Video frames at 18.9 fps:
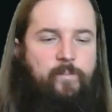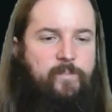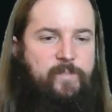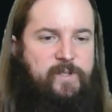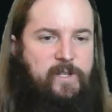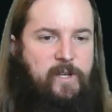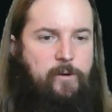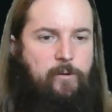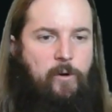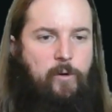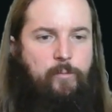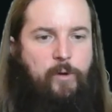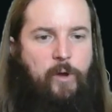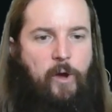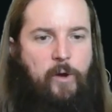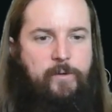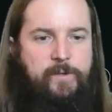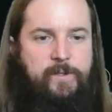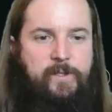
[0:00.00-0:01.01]
Seachrome
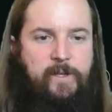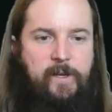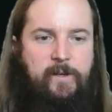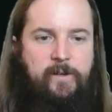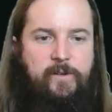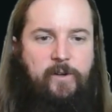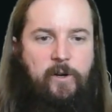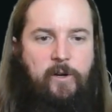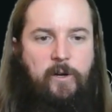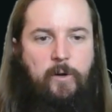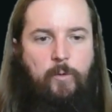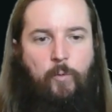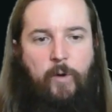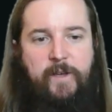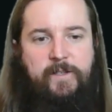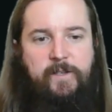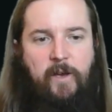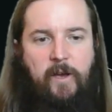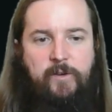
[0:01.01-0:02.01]
Coast and a Darker
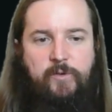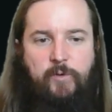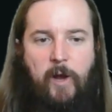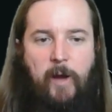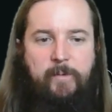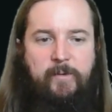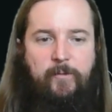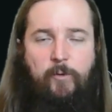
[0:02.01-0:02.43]
Waste got dropped